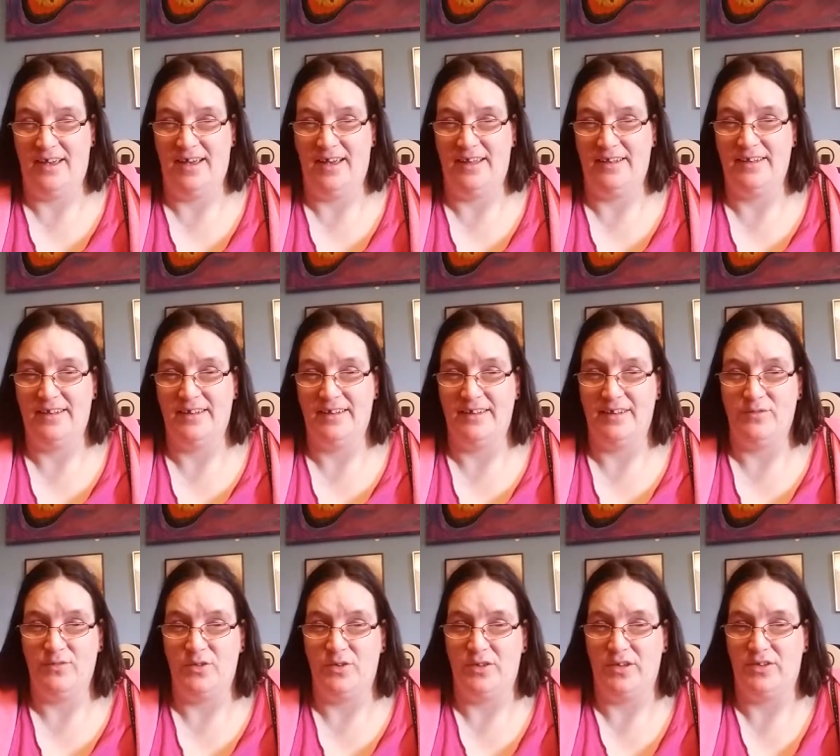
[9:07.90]
and then
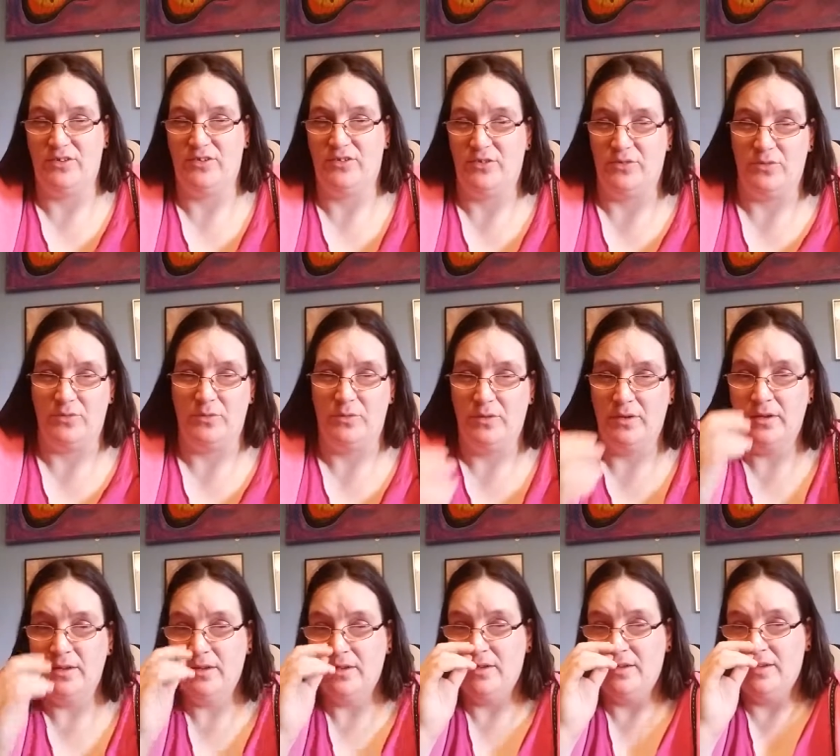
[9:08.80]
if you need to do
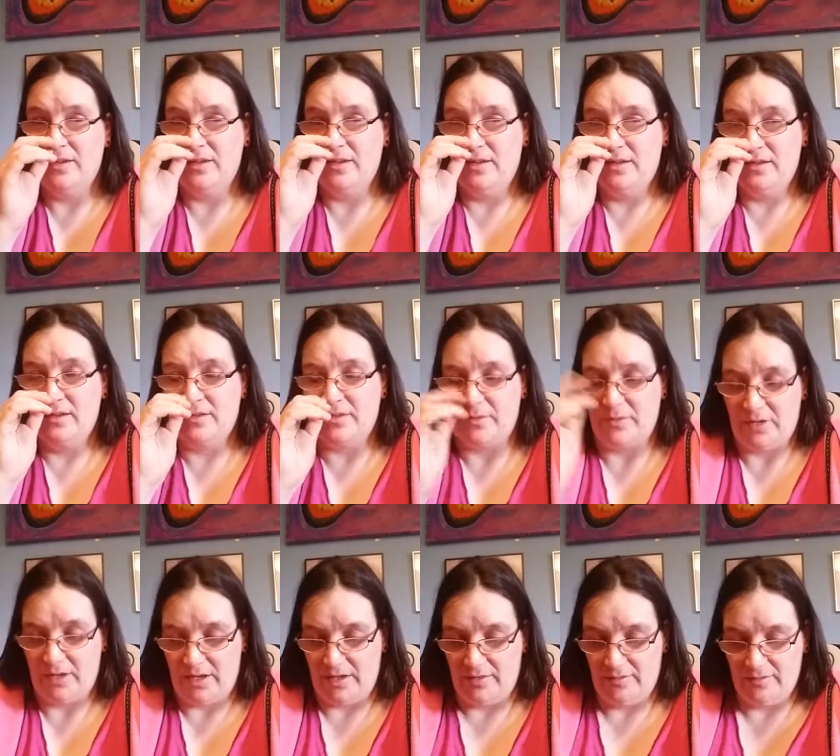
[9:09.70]
some
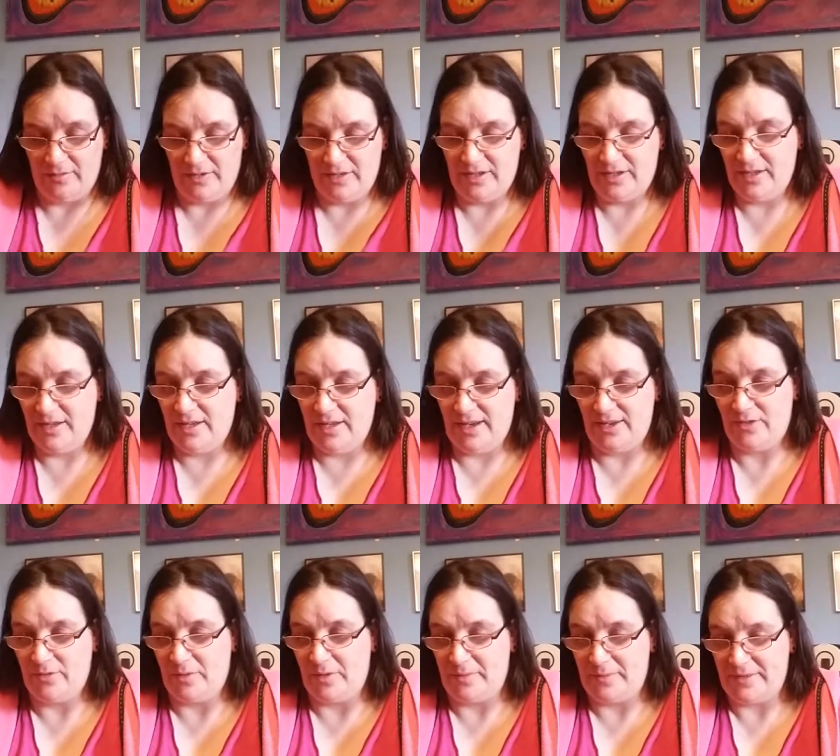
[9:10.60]
kind of
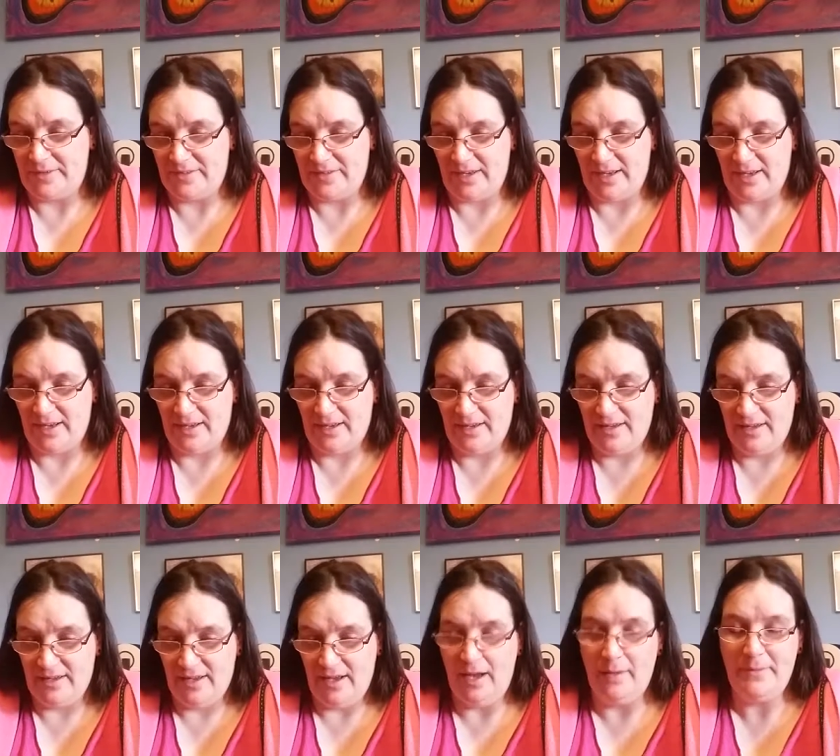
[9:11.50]
experimenting
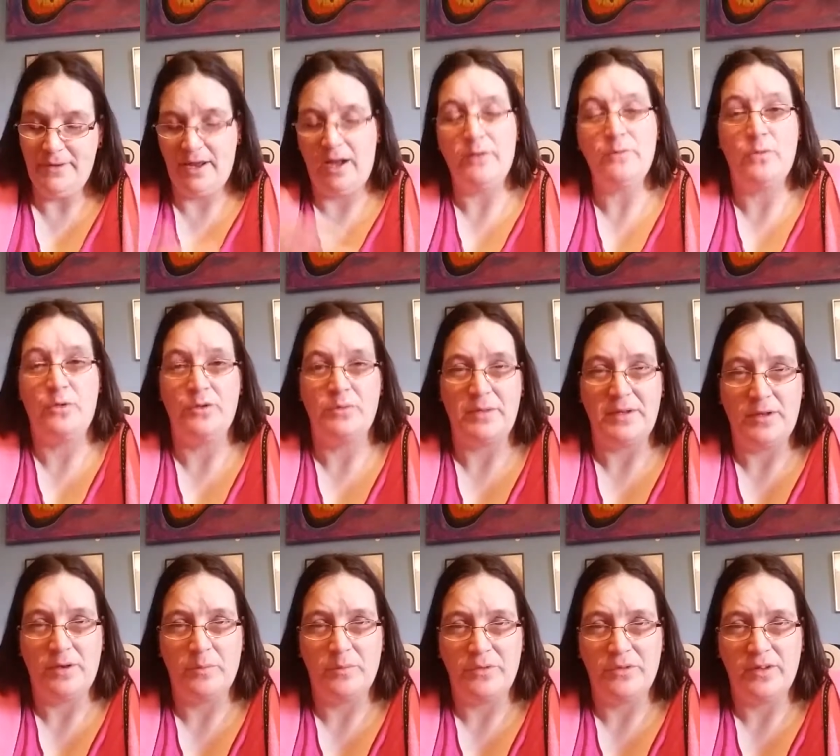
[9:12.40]
I mean, I want to be
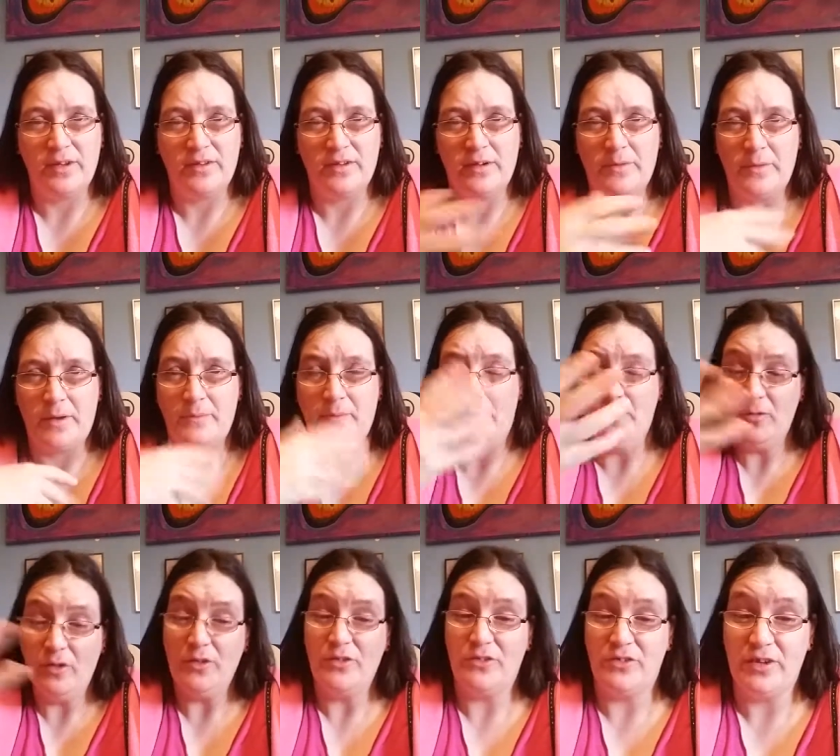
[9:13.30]
compensated. I'm, I'm, I'm
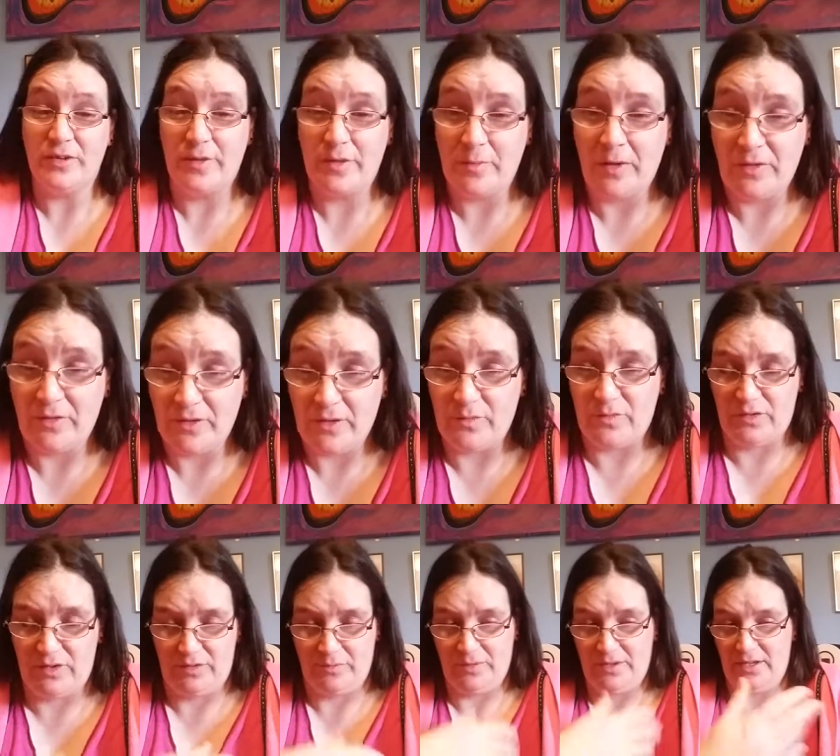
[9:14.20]
volunteering my
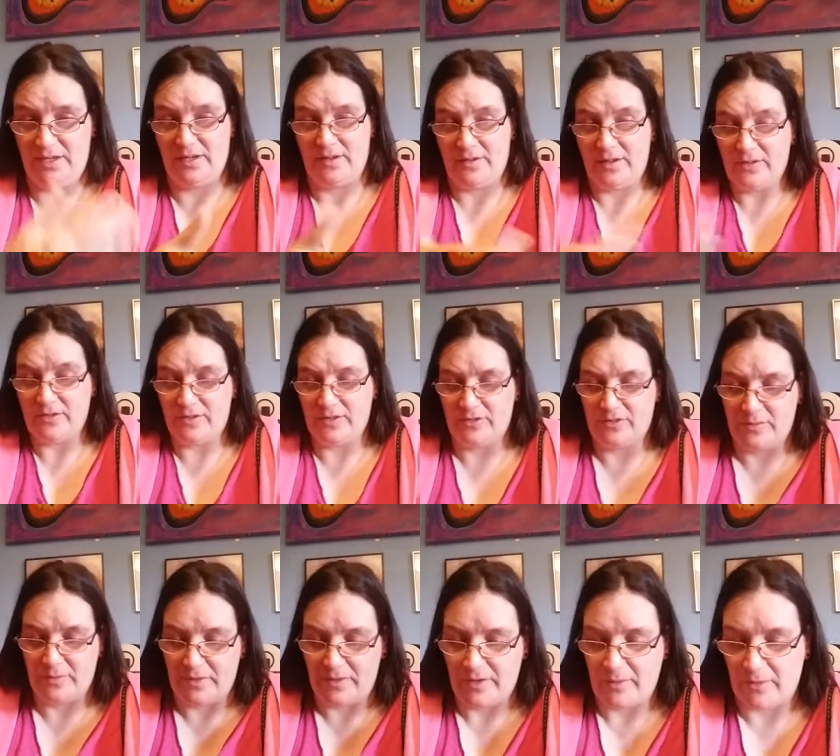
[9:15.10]
services, but you know, there, there,
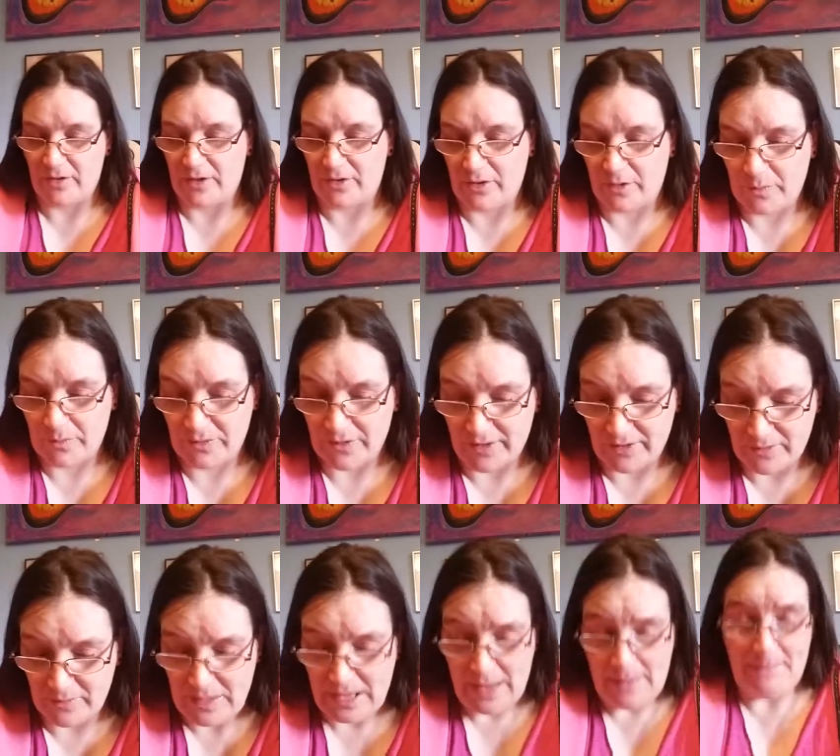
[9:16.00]
should be some kind of
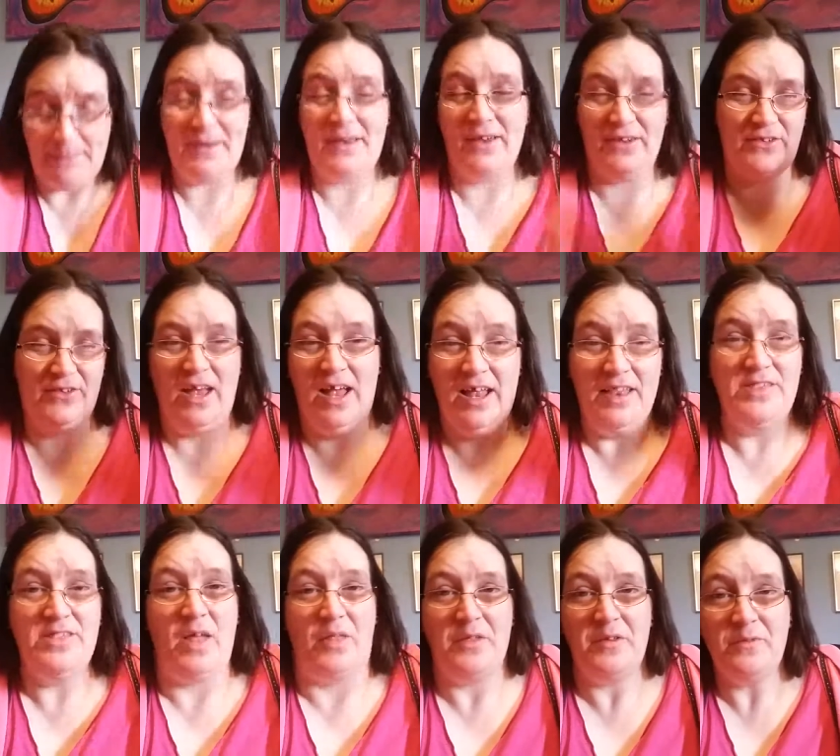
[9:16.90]
compensation because
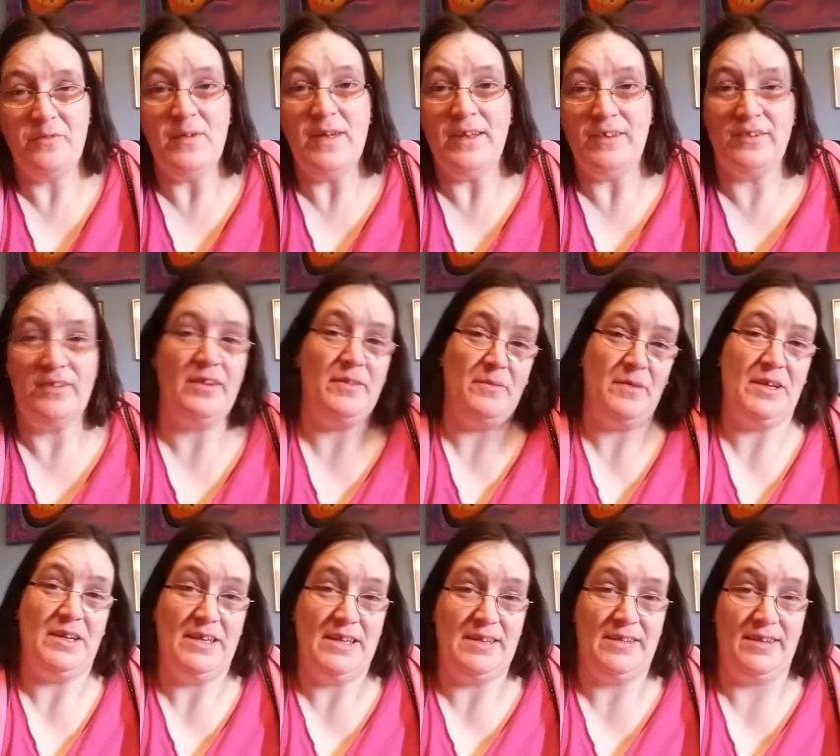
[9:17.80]
nothing fits and I'm
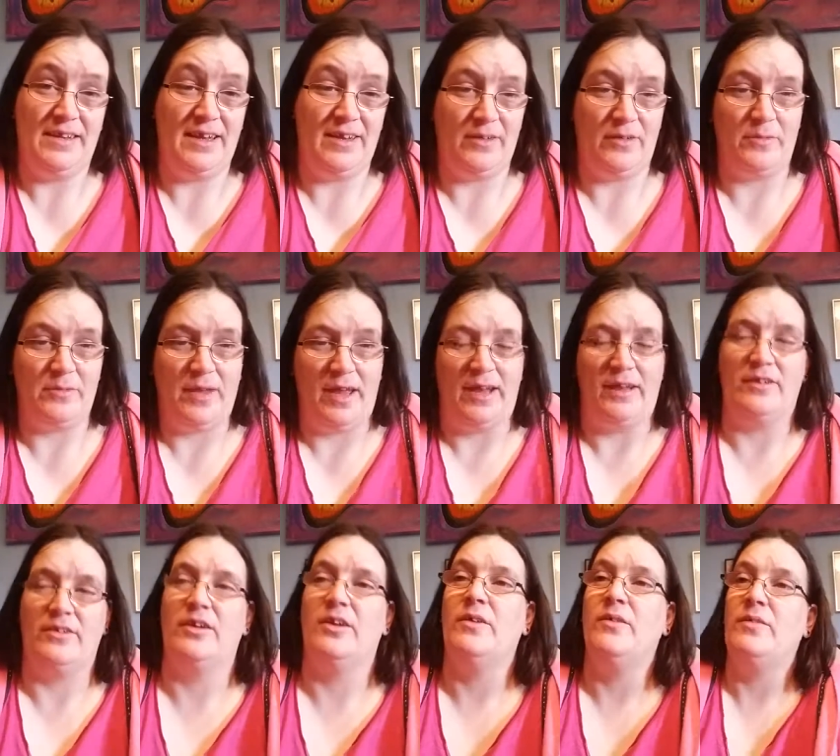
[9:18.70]
going to need to get some
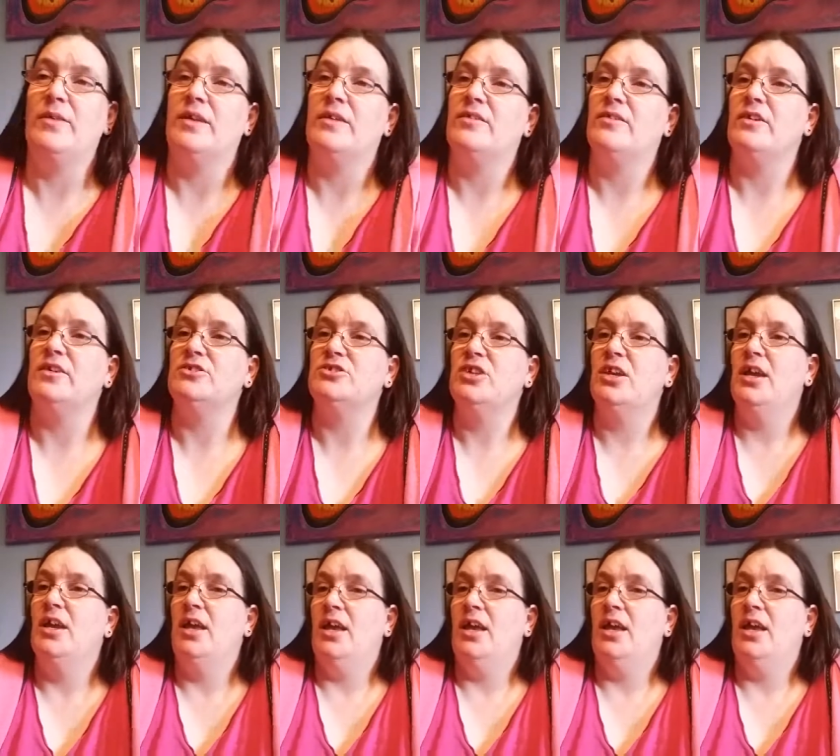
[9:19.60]
tailored clothing and such.